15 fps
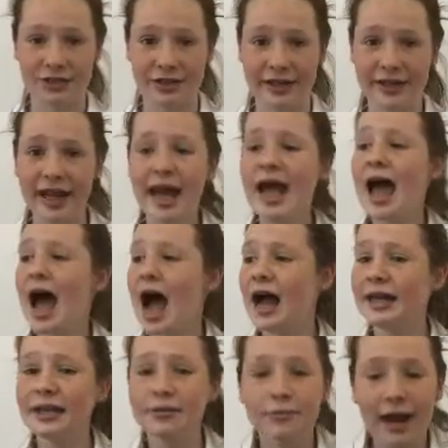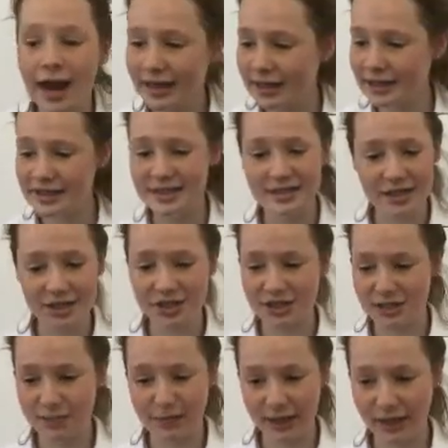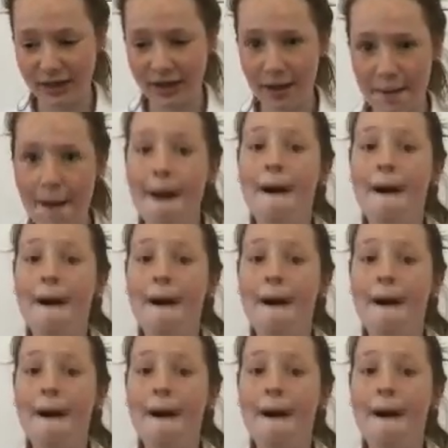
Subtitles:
street and he ran at such a speed,